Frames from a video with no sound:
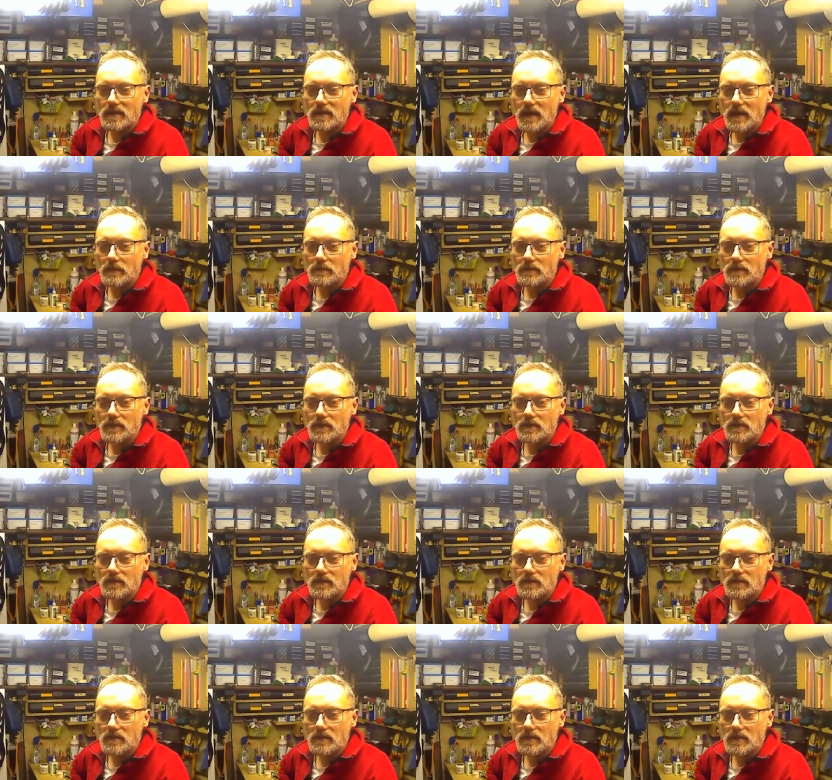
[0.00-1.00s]
Yep.
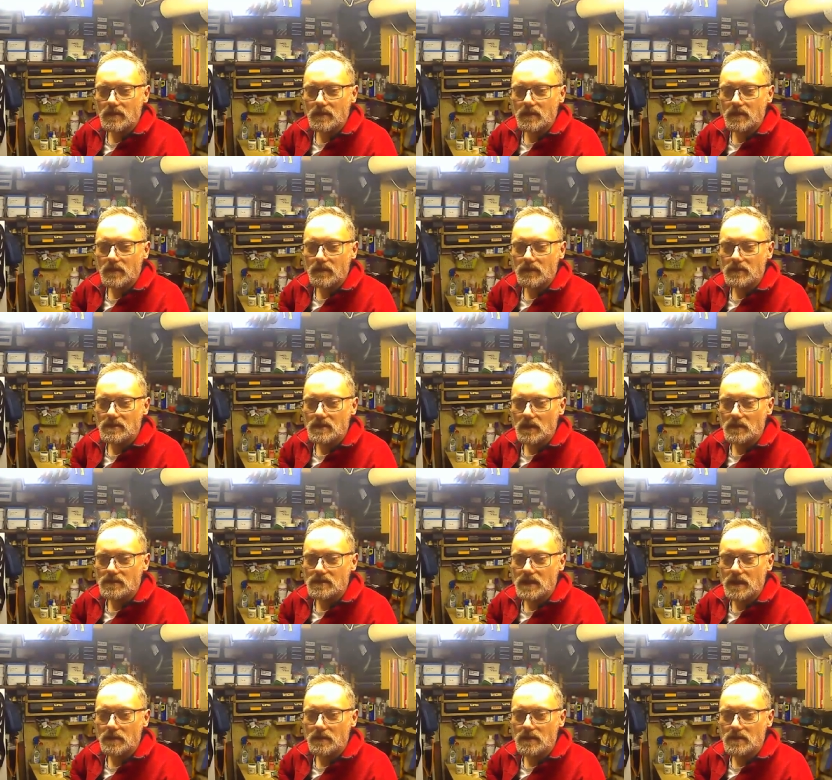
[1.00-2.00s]
It's lights
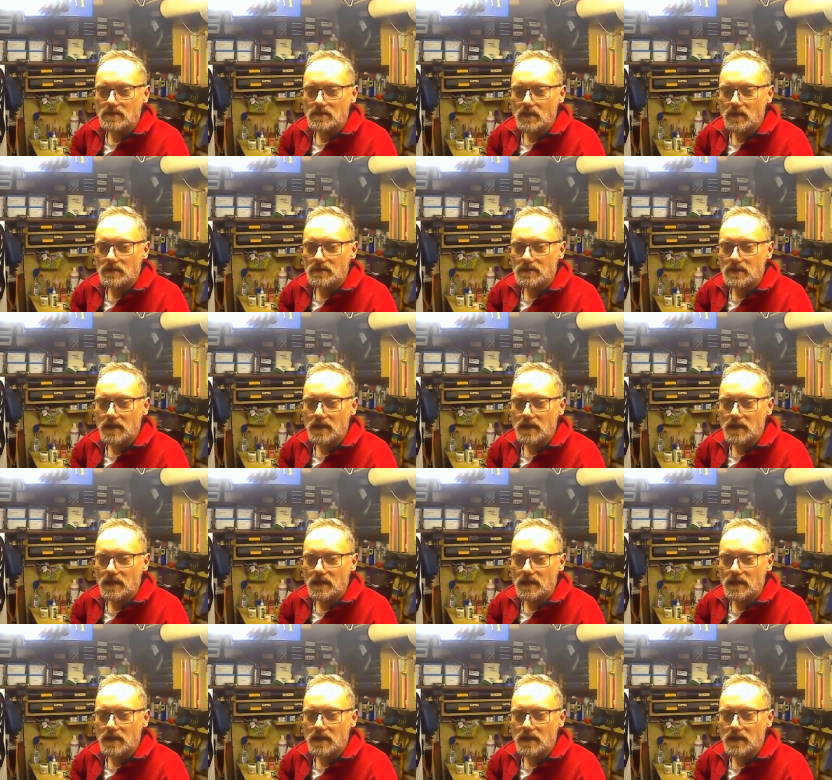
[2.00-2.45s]
out. It's lights